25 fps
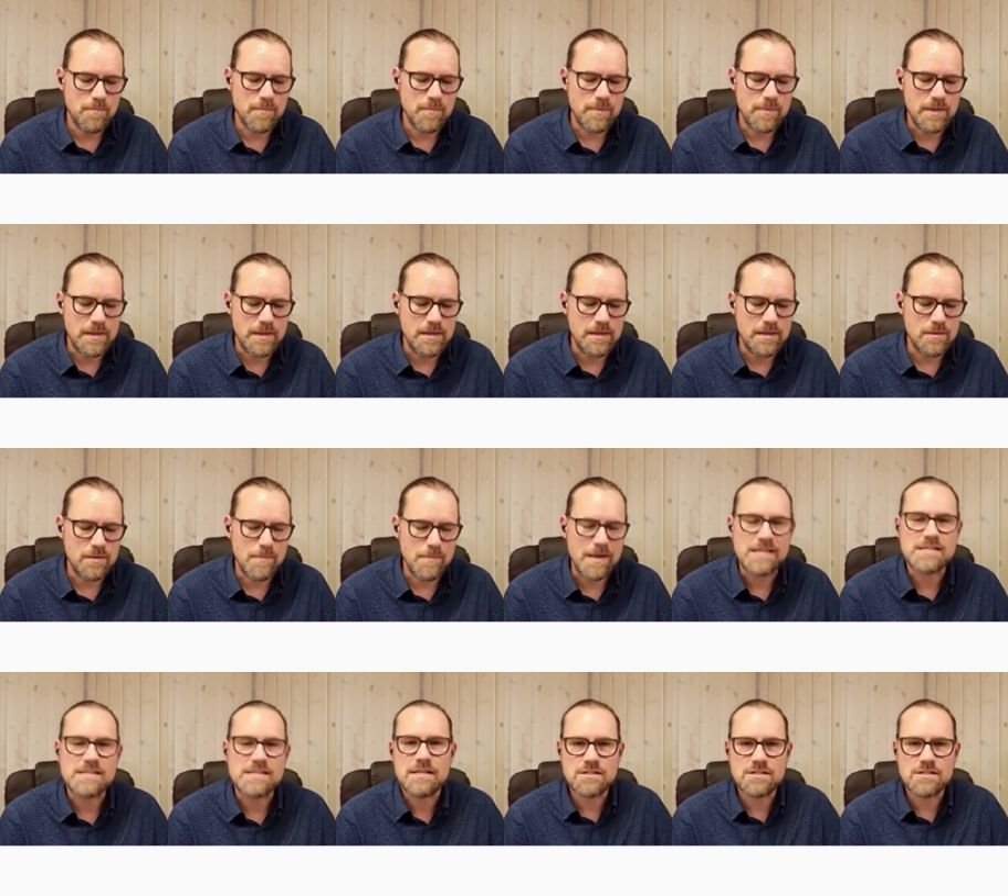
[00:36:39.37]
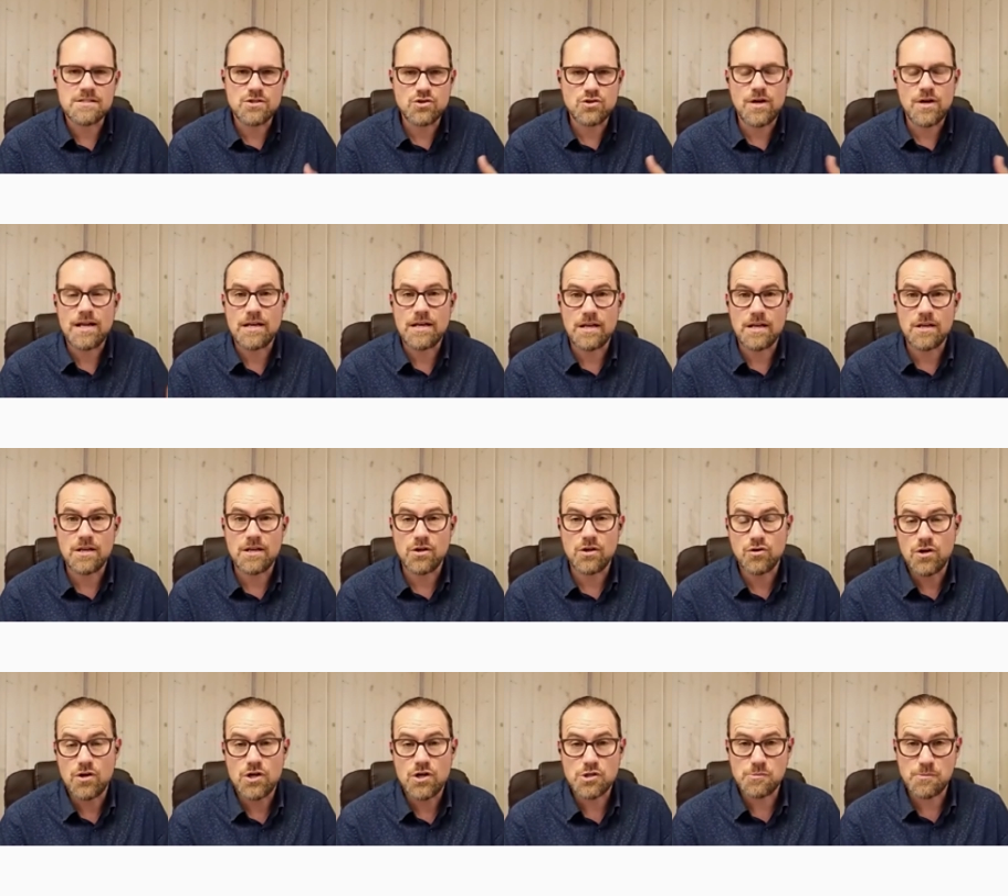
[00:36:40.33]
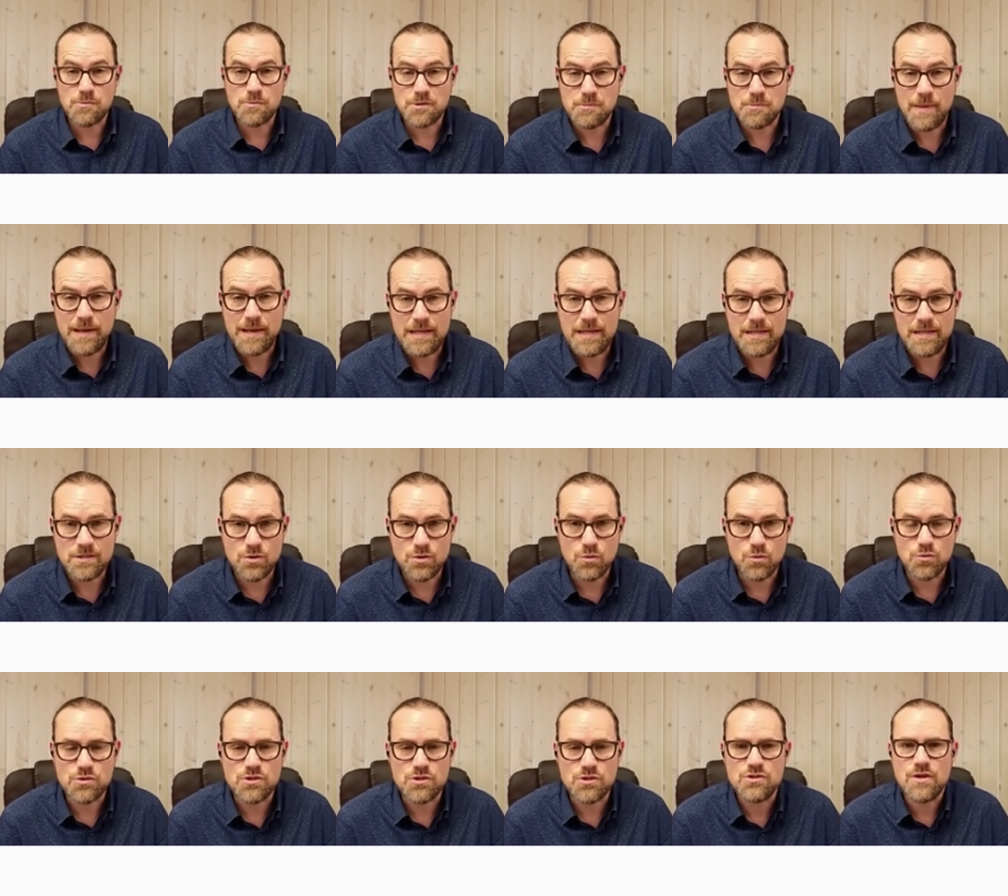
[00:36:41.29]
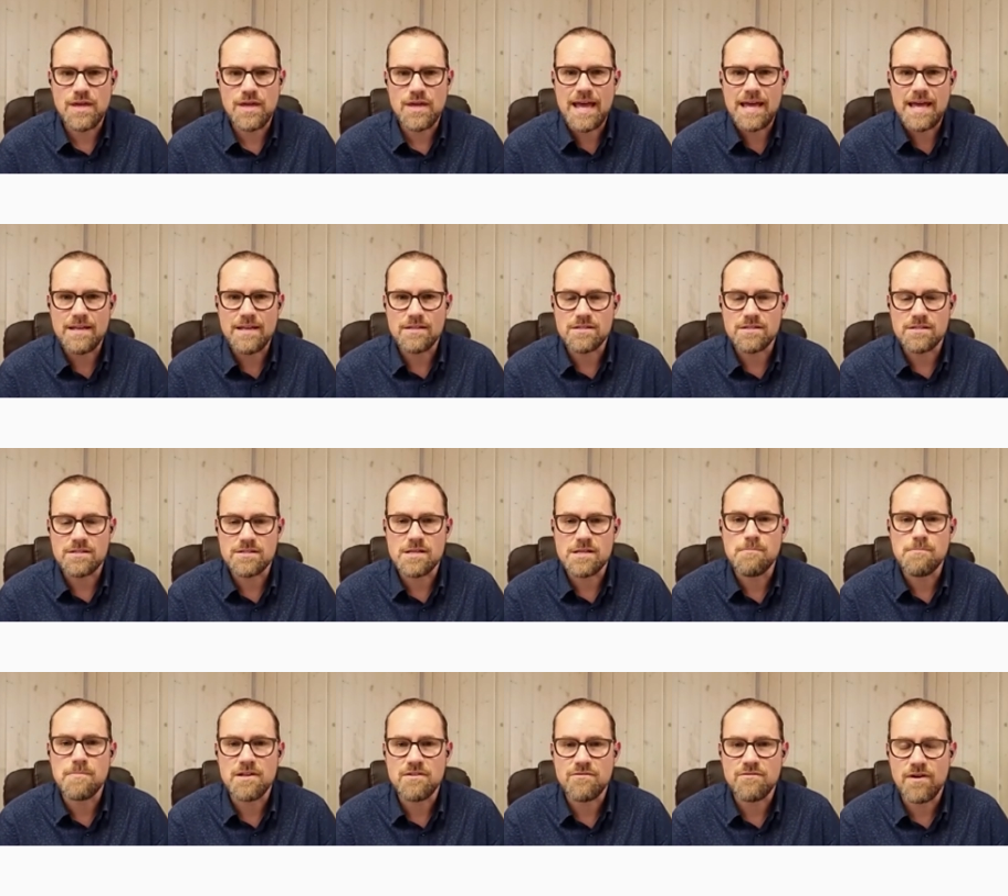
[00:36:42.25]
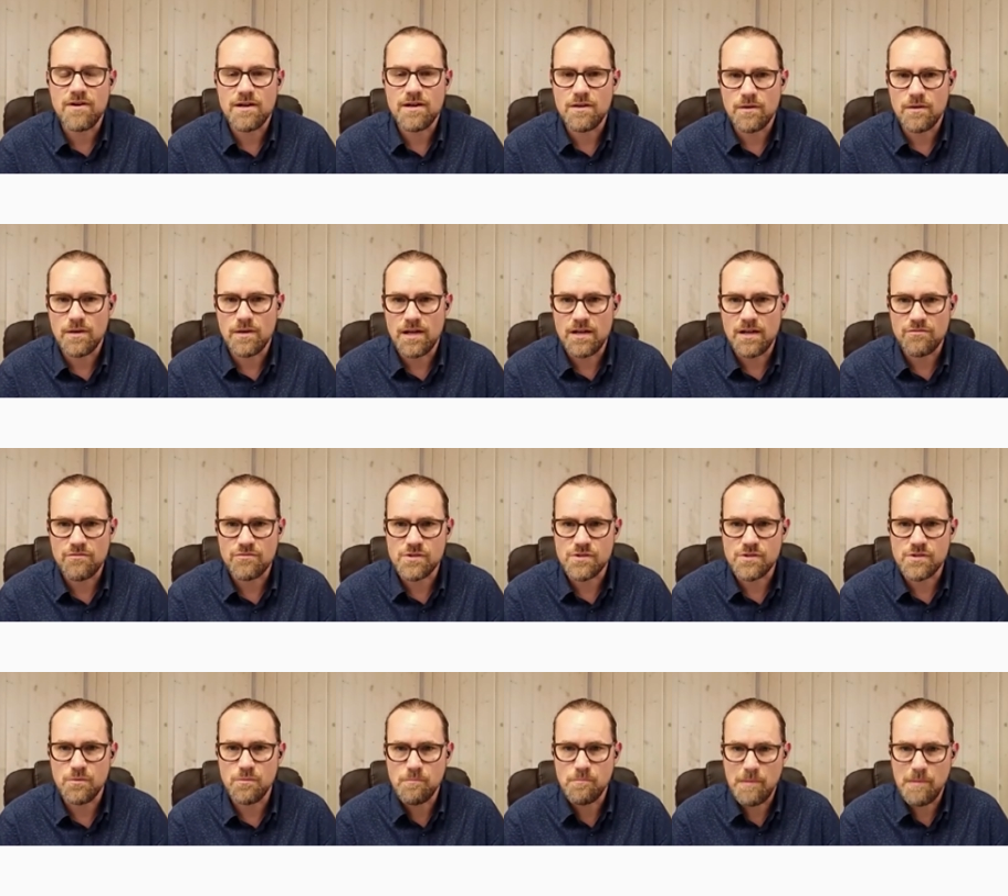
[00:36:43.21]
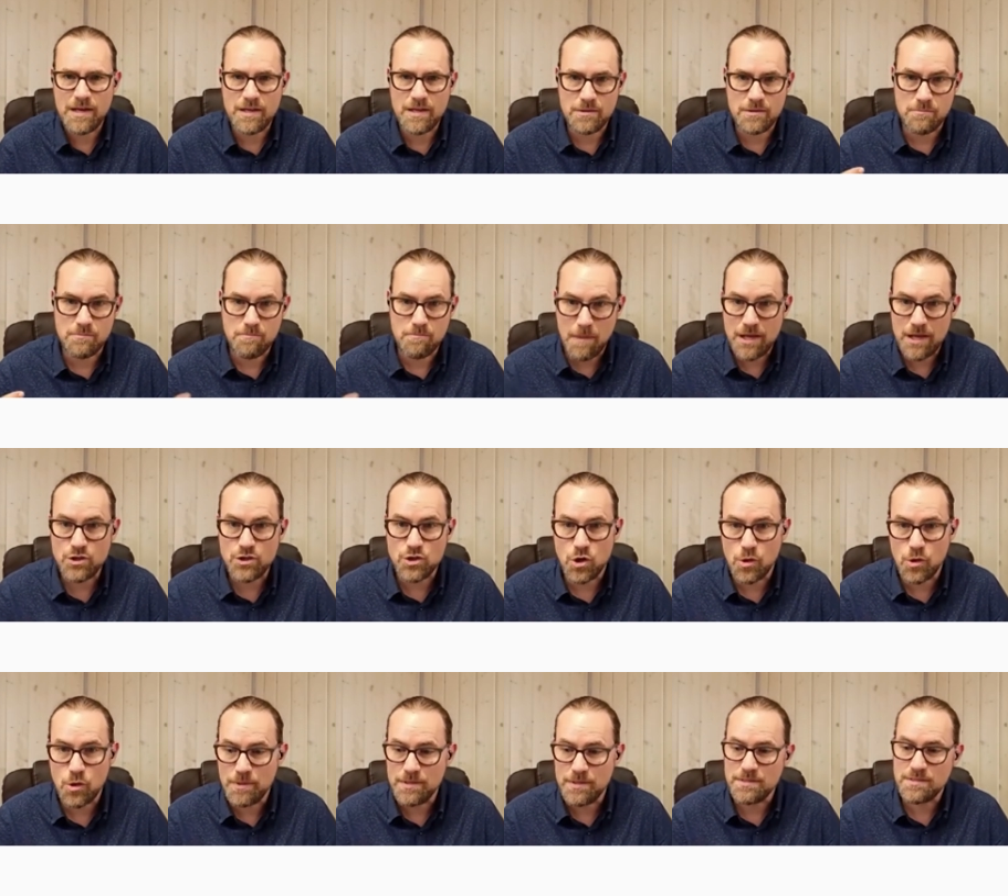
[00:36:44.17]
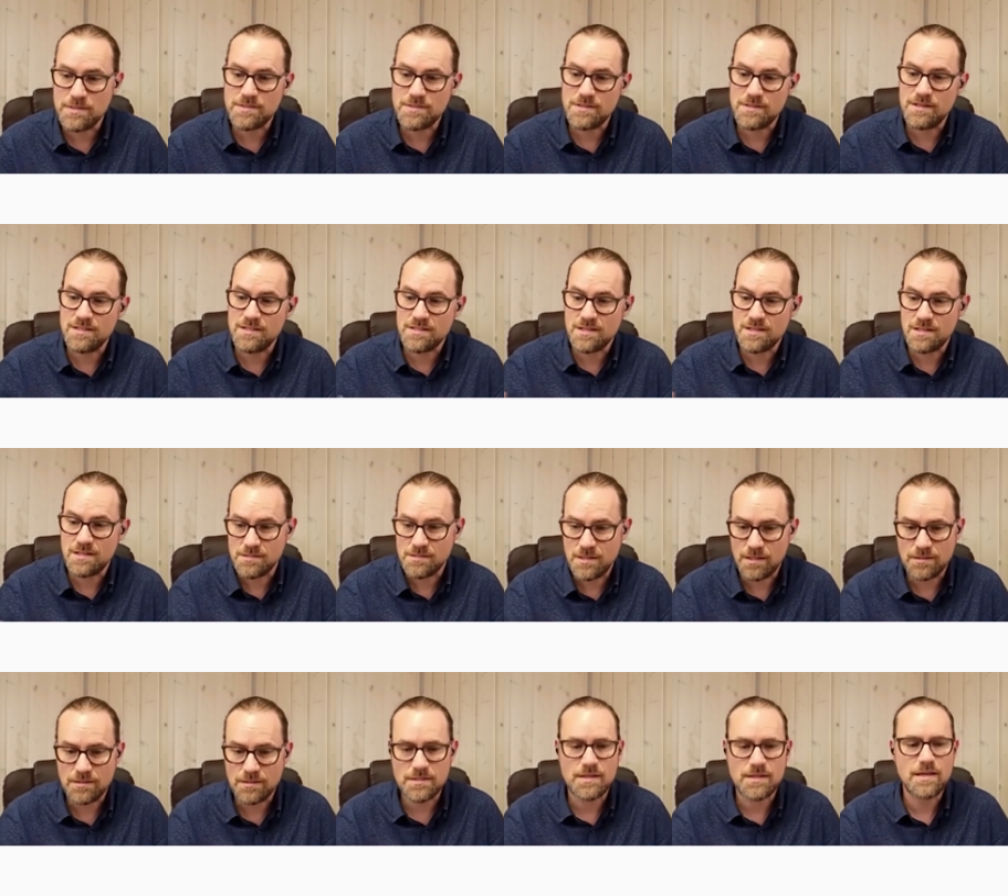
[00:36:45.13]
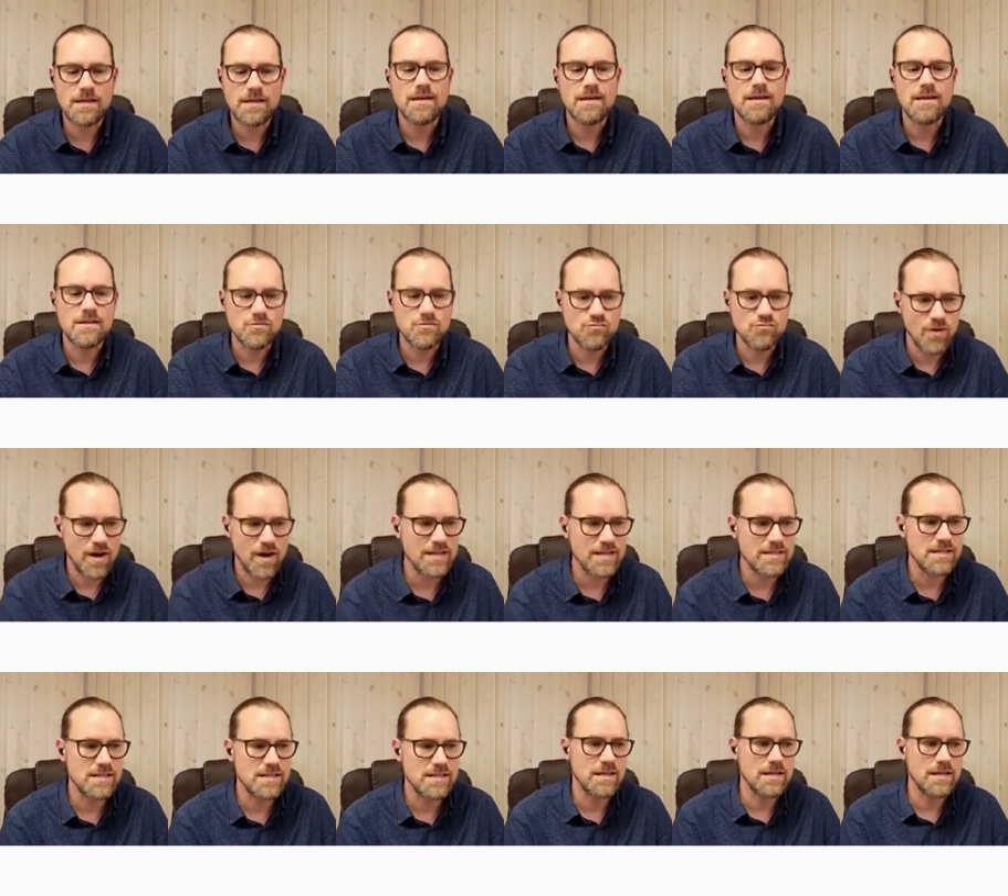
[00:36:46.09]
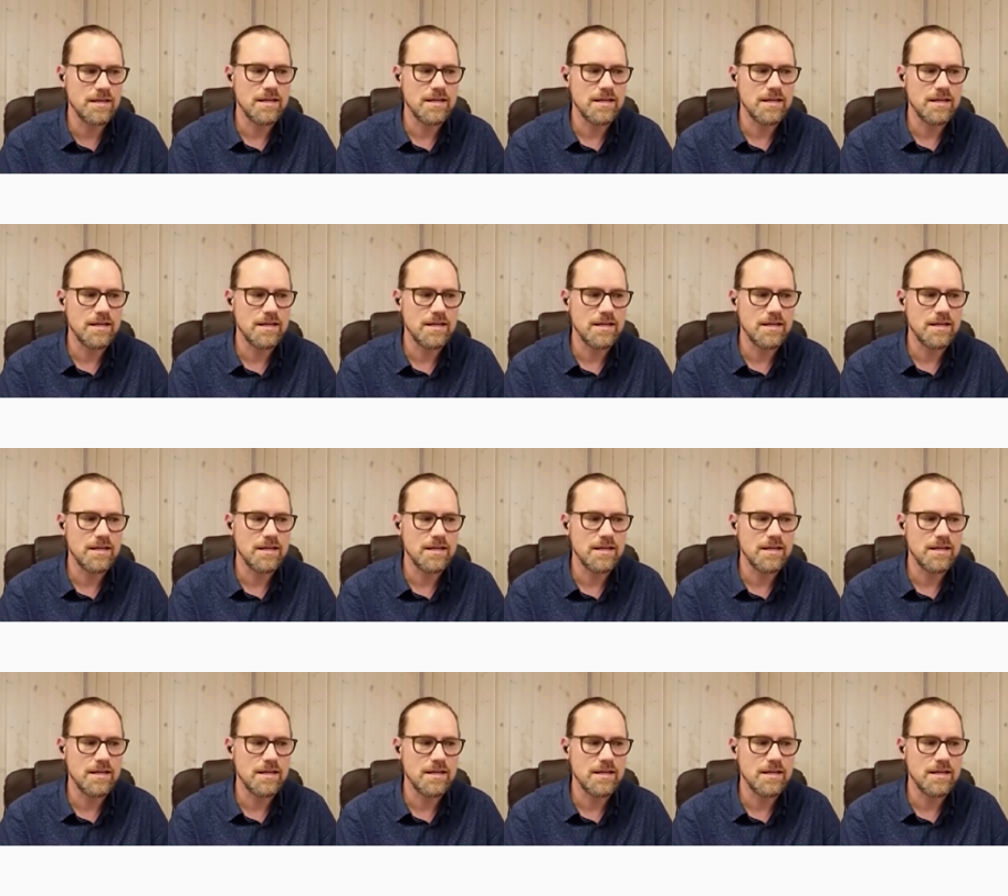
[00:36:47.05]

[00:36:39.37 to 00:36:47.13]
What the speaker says: it makes sense to try and grasp as many tools as you can to simplify your life. So my job is consulting, it's writing.